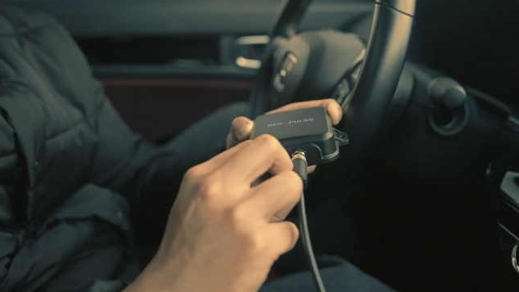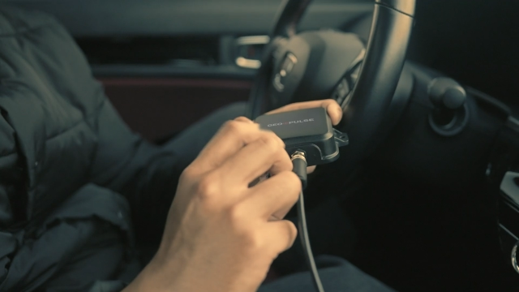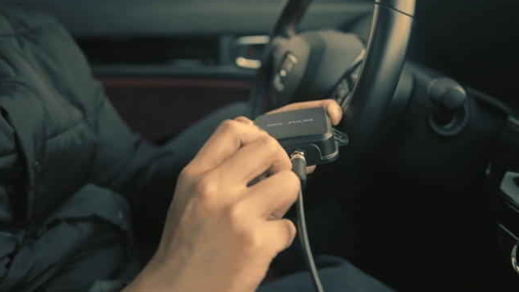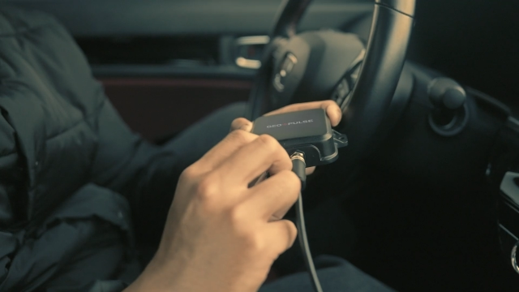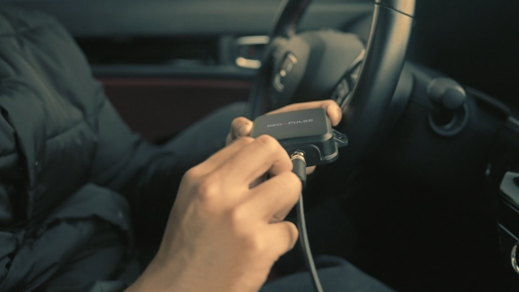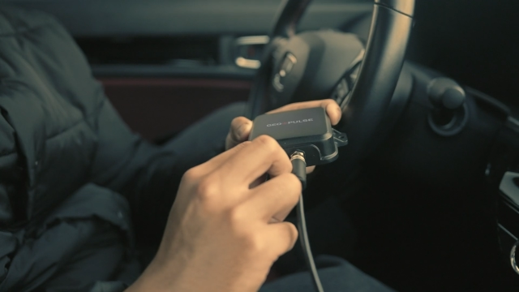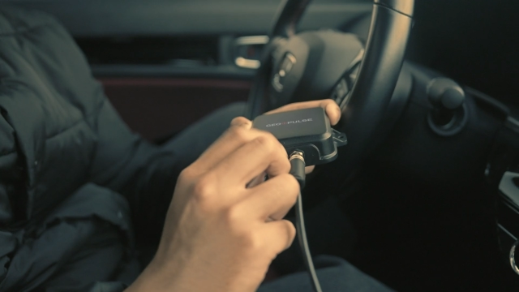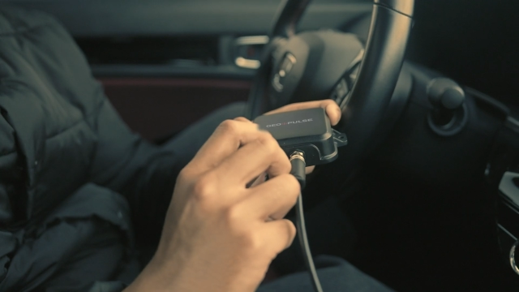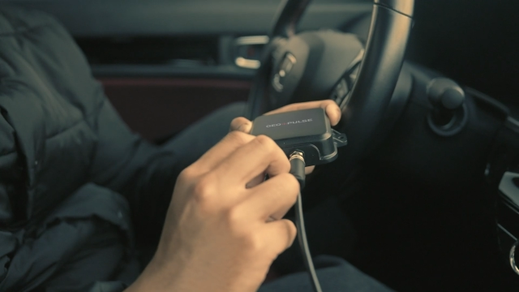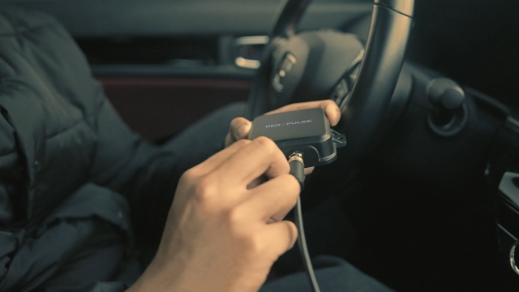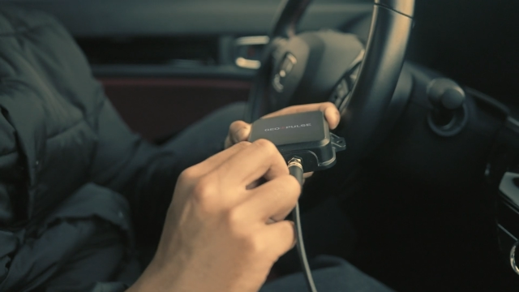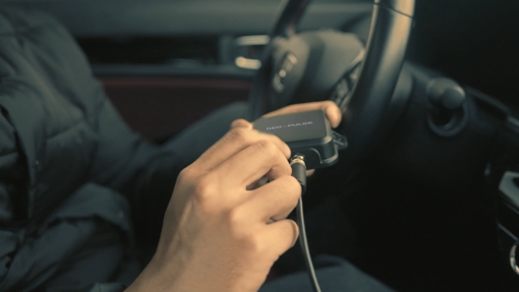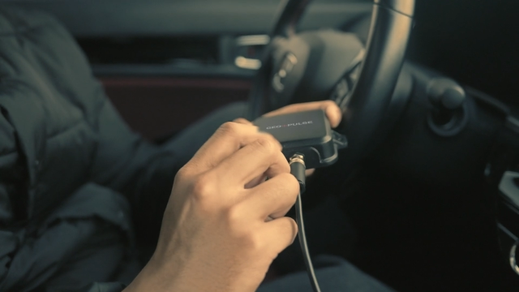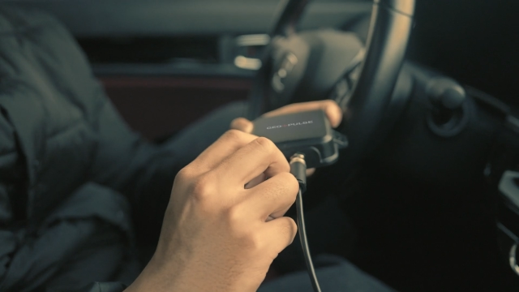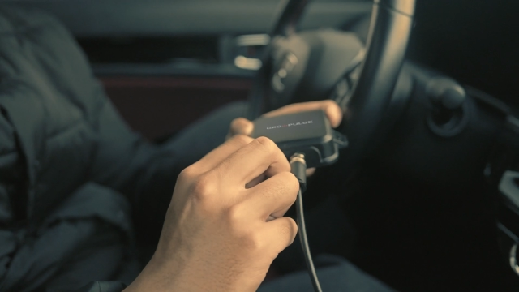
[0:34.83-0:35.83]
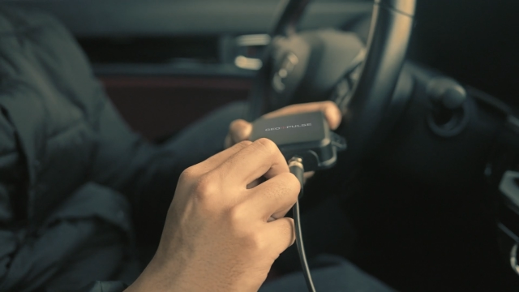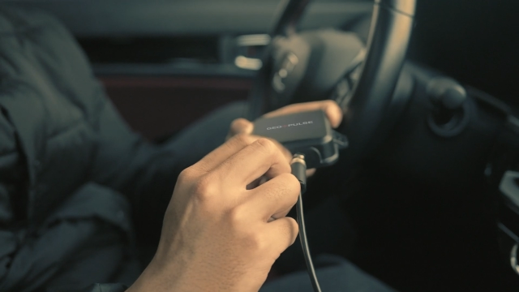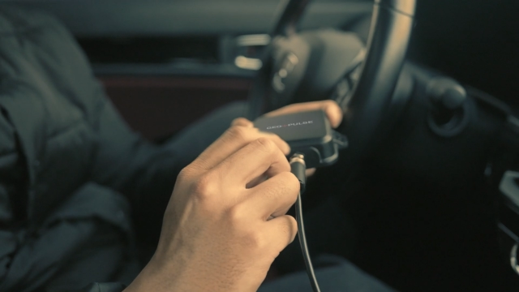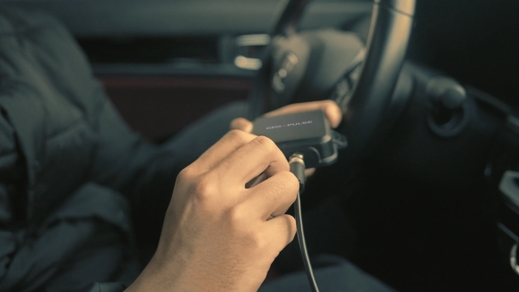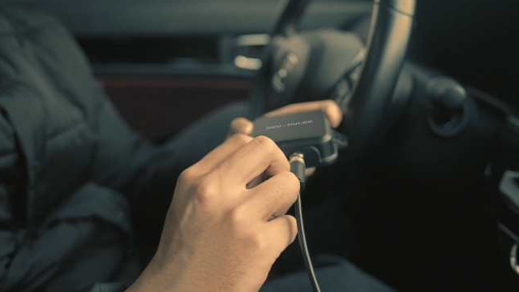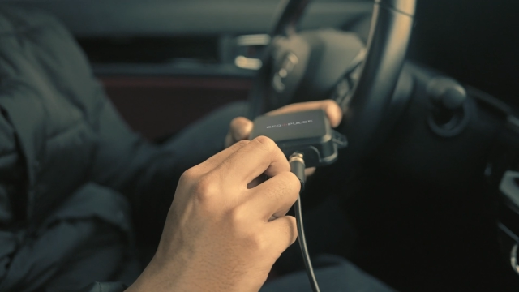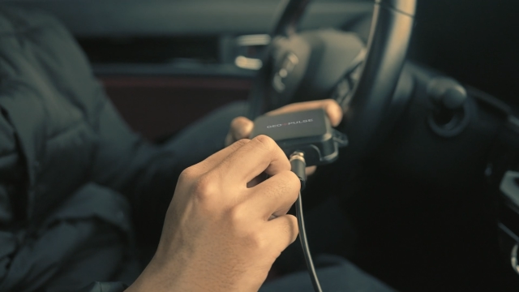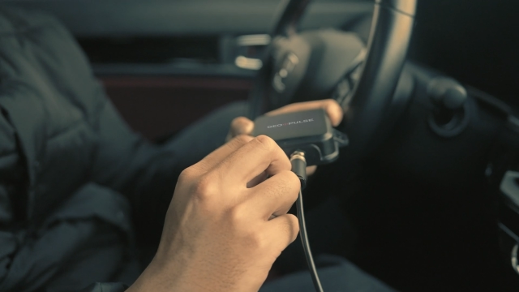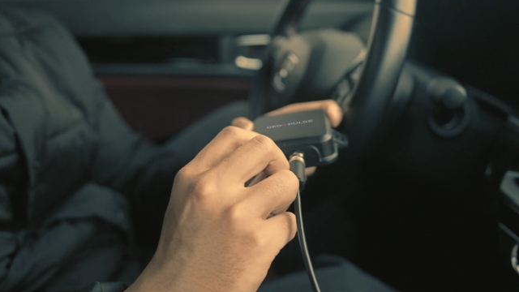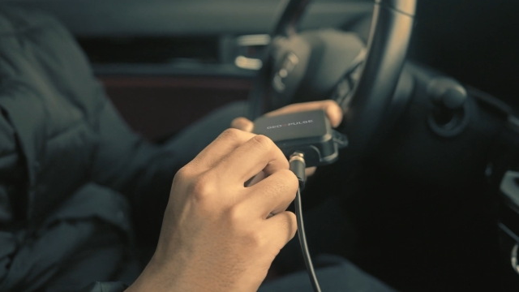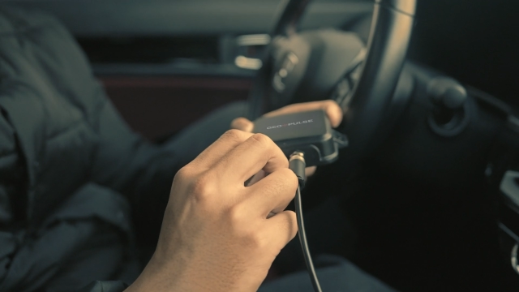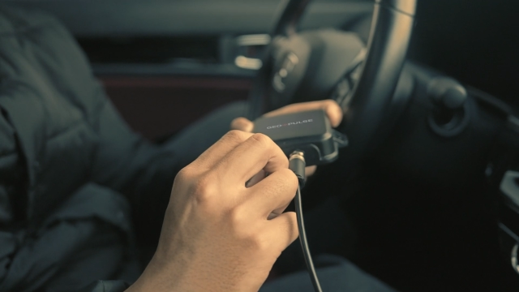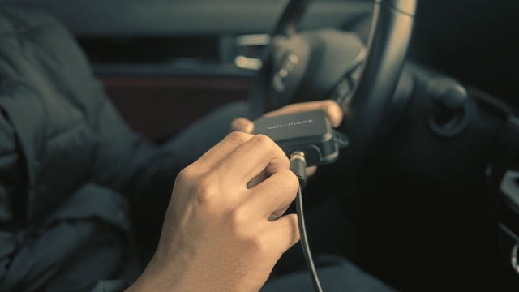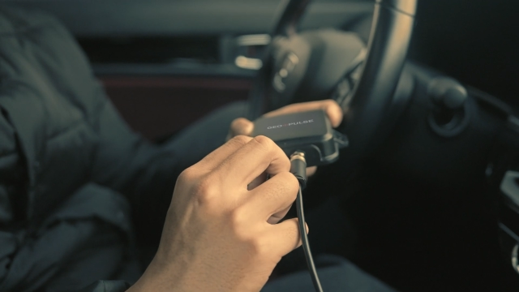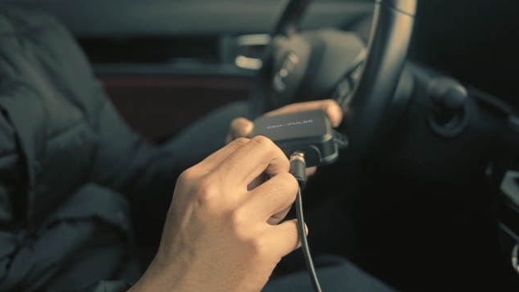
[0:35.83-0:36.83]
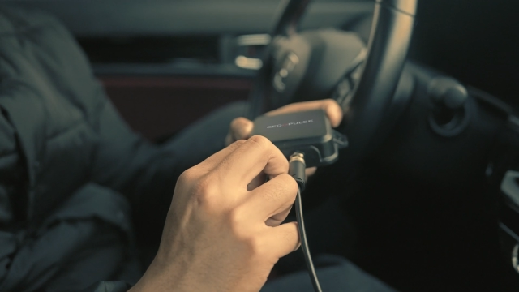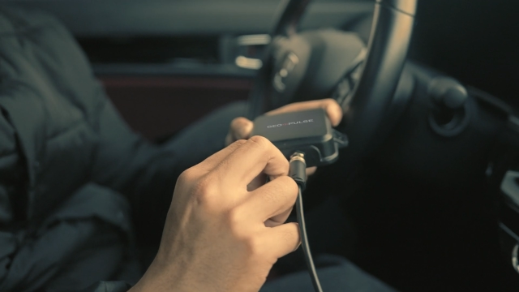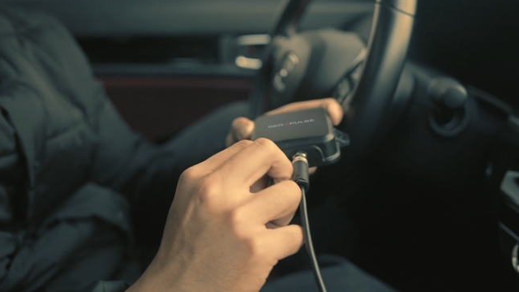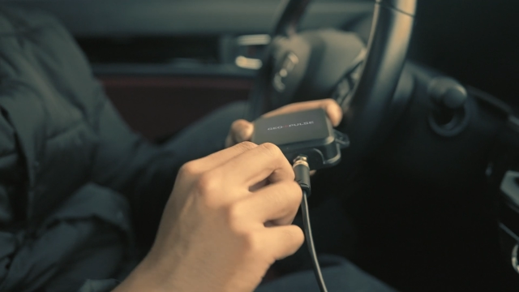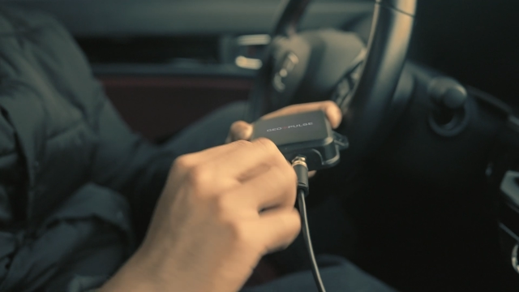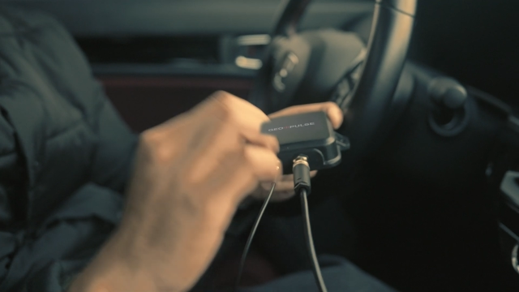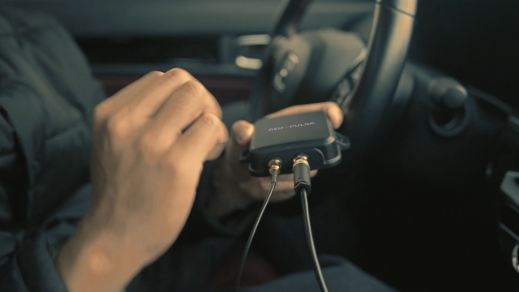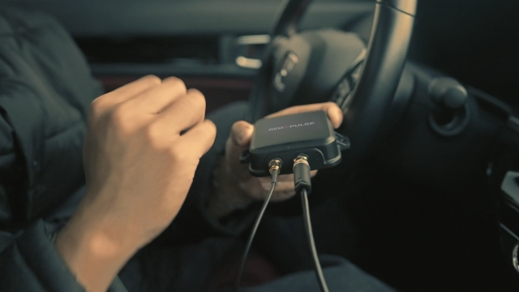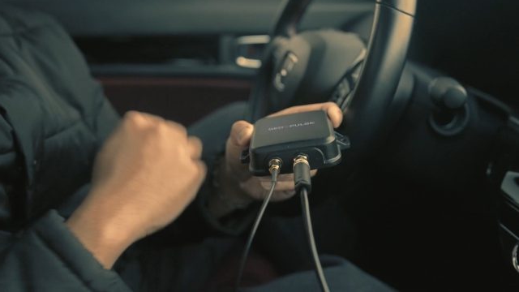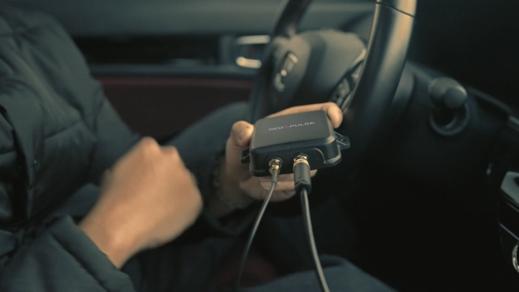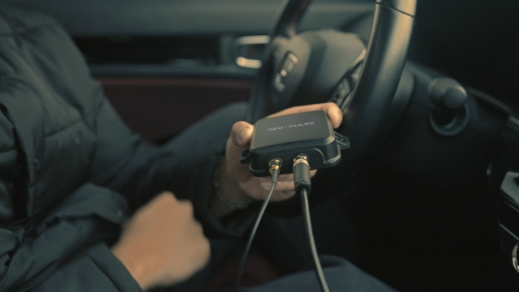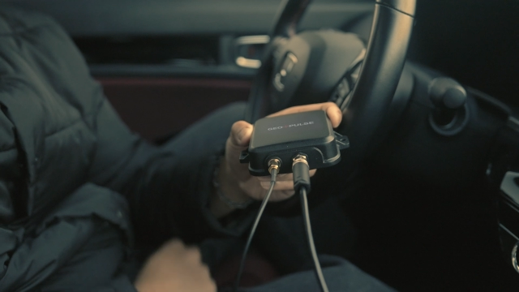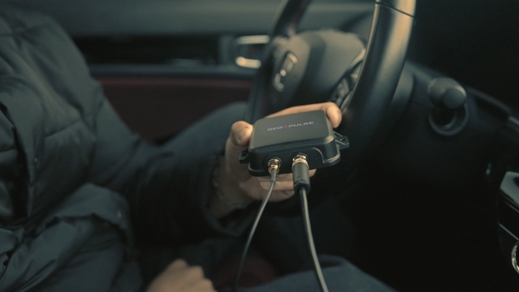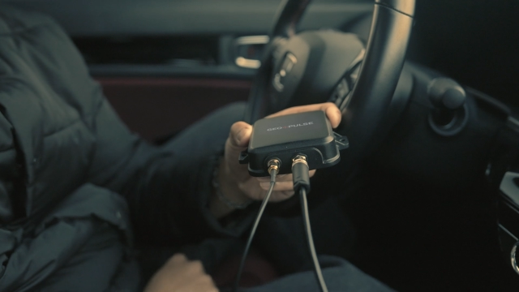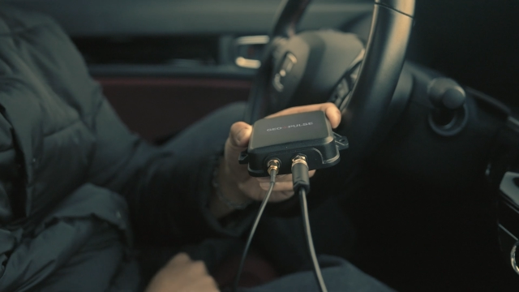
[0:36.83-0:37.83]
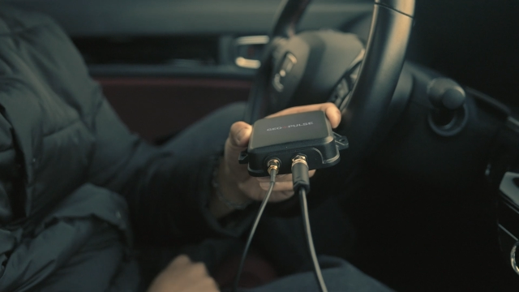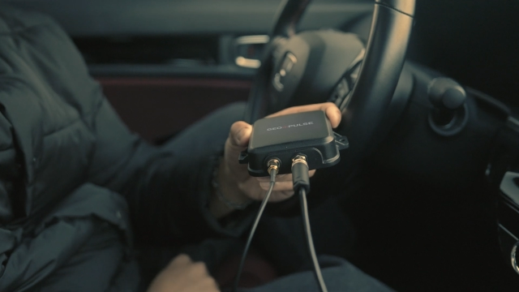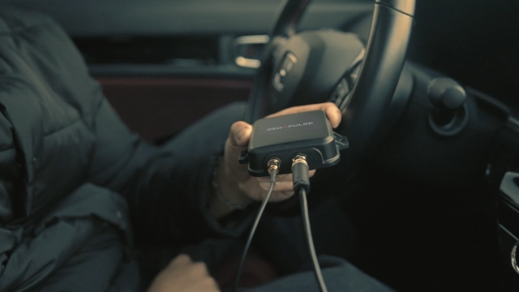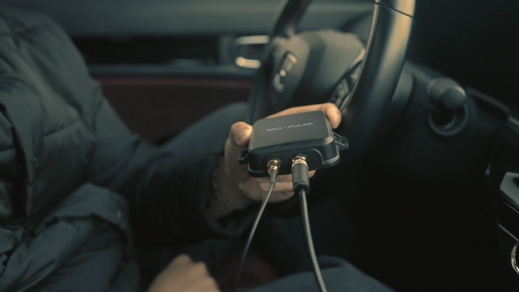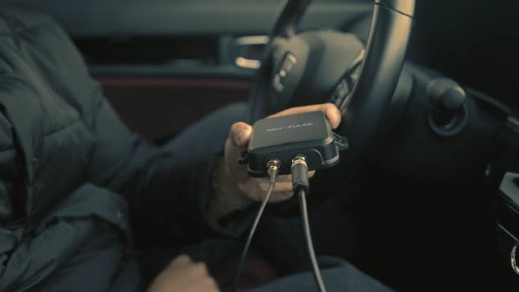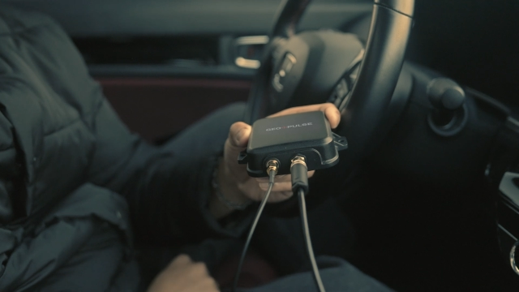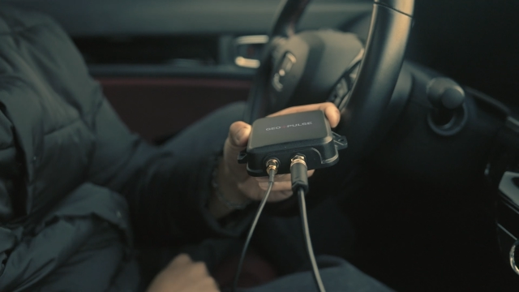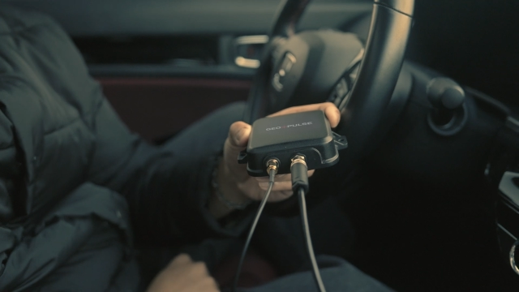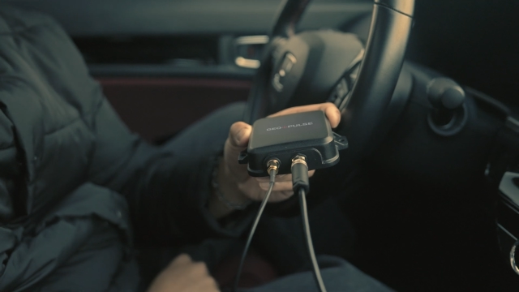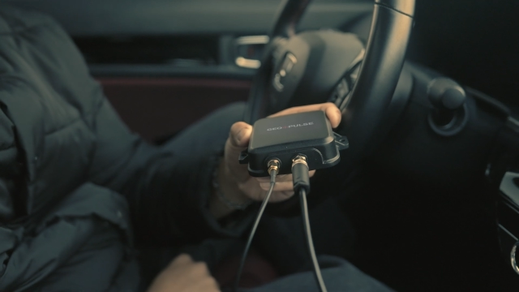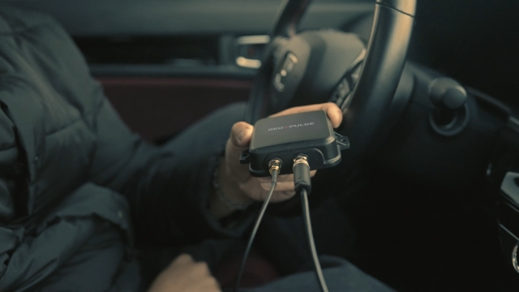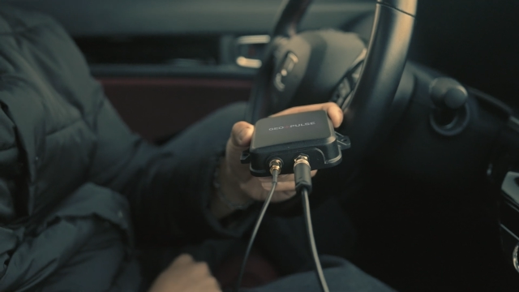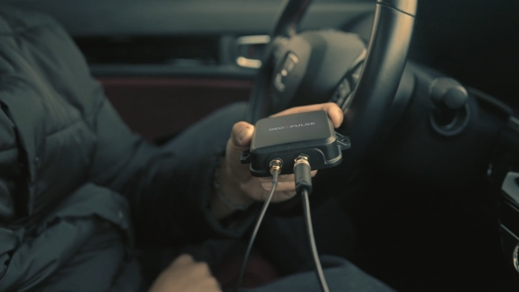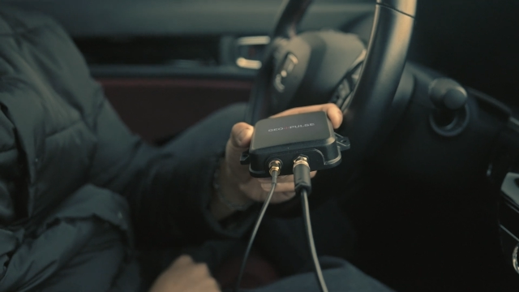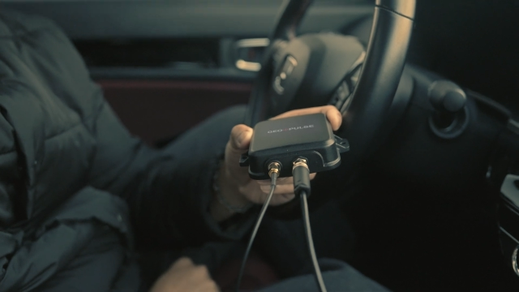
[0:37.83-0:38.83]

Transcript: [unreadable: no face in view]